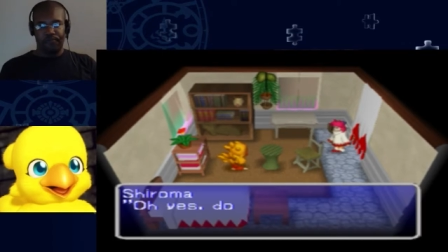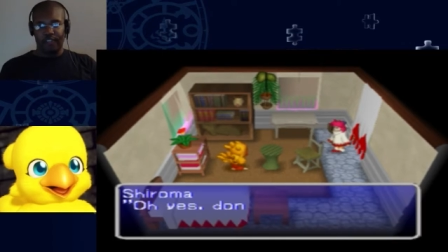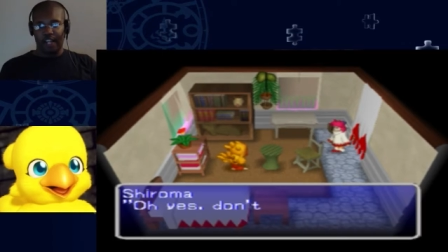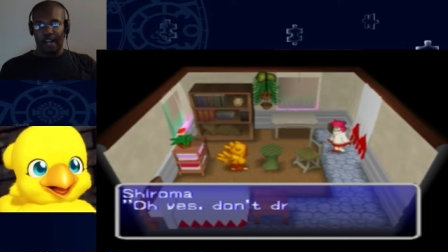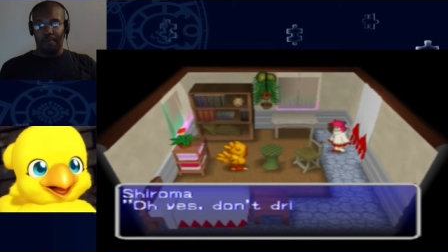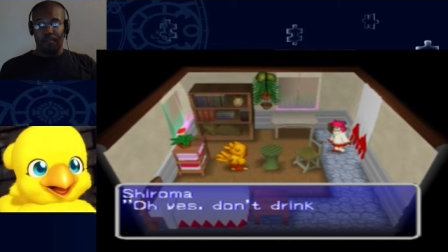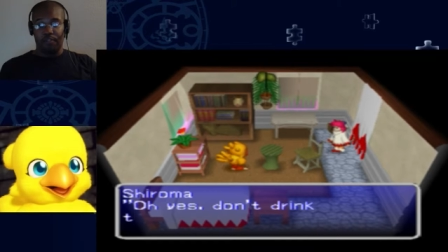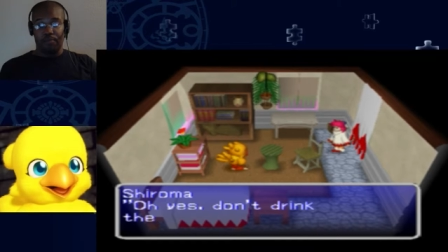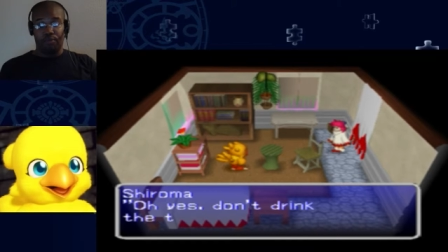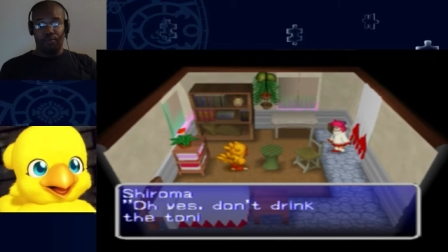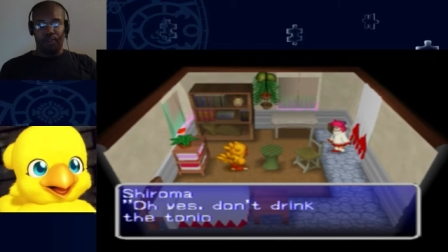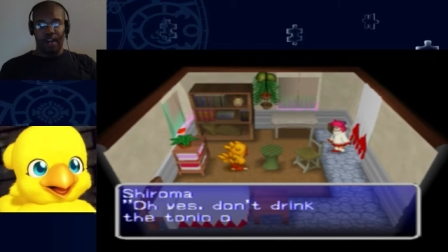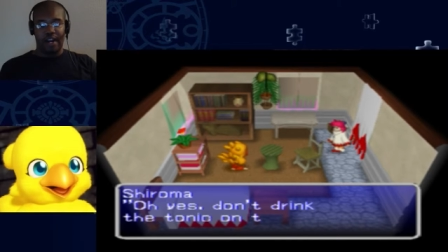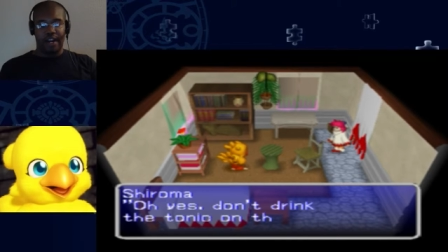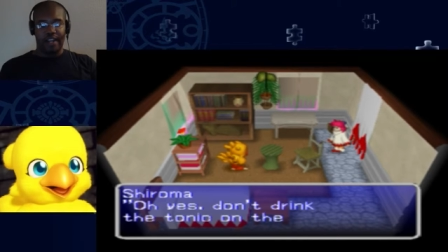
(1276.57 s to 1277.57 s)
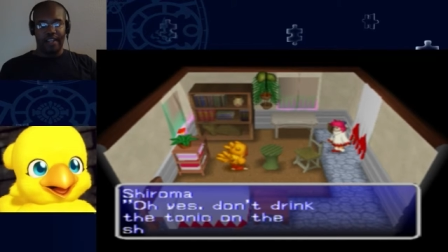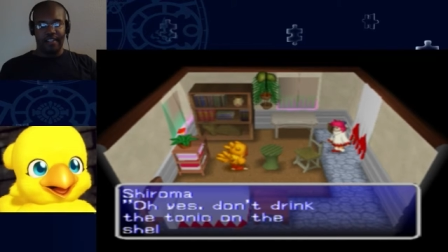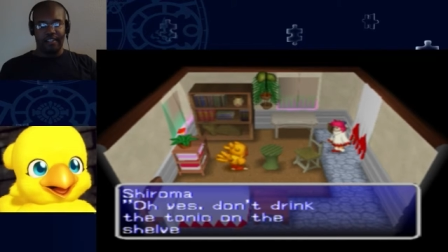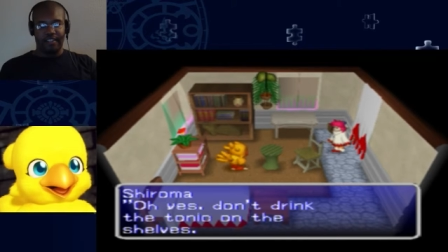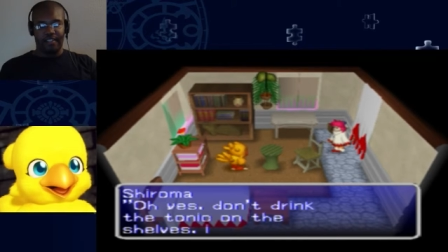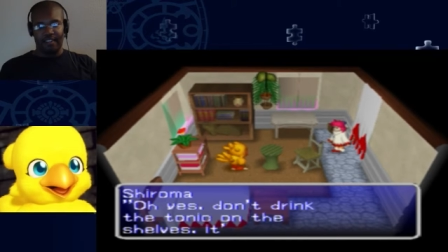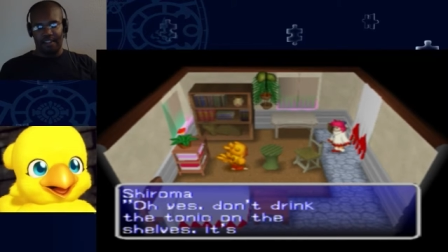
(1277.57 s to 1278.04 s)
I'm
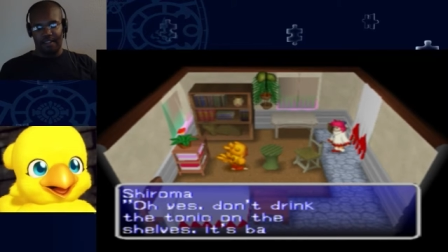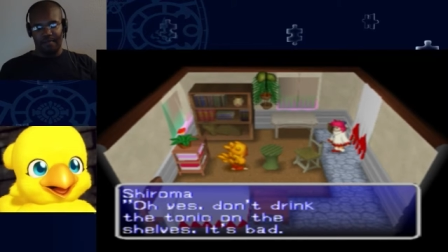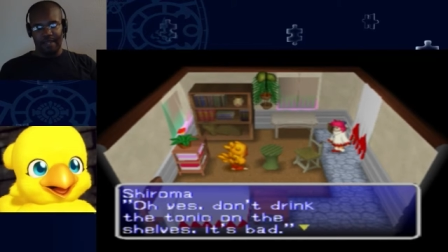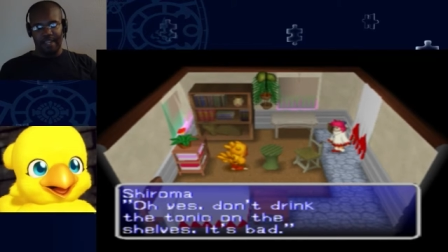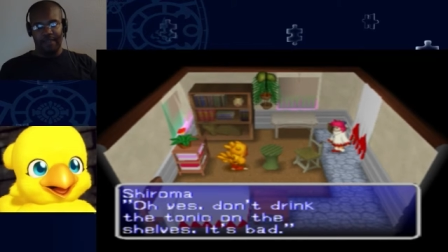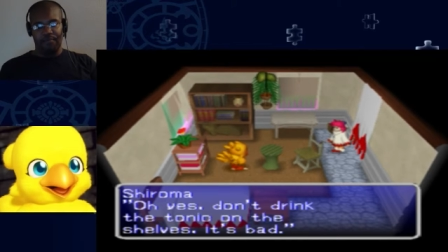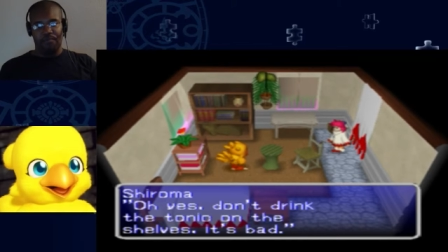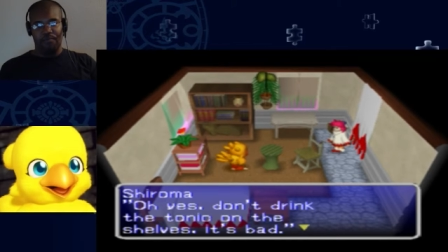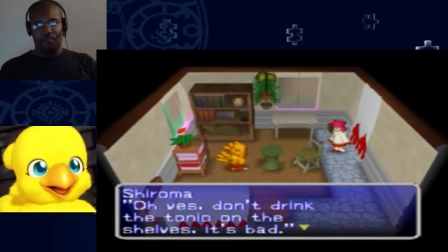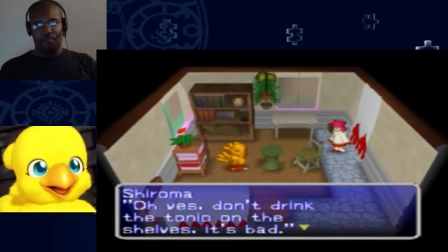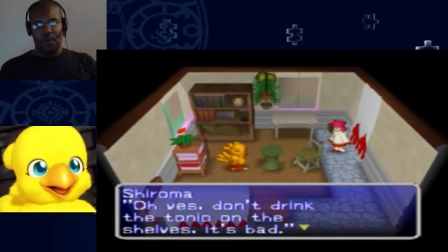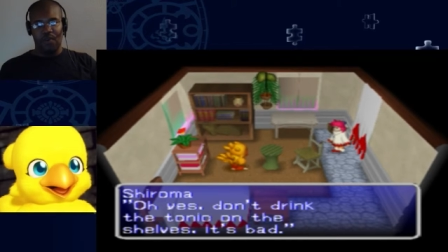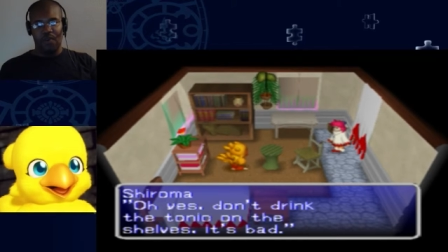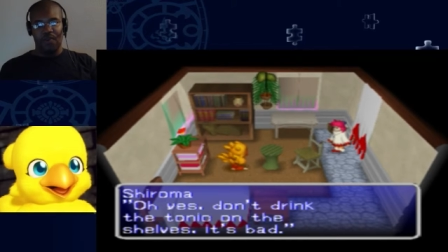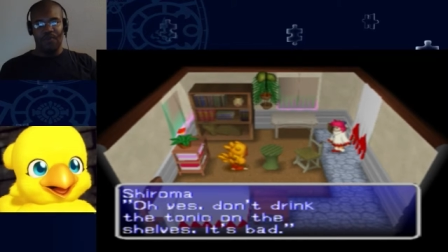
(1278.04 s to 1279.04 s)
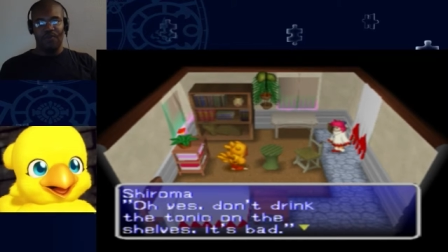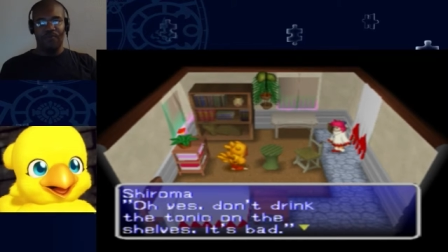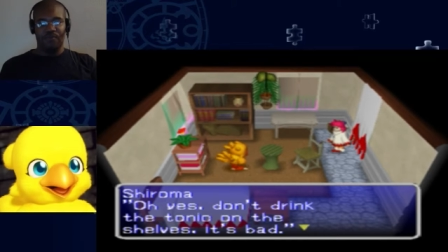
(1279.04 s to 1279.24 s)
surprised it will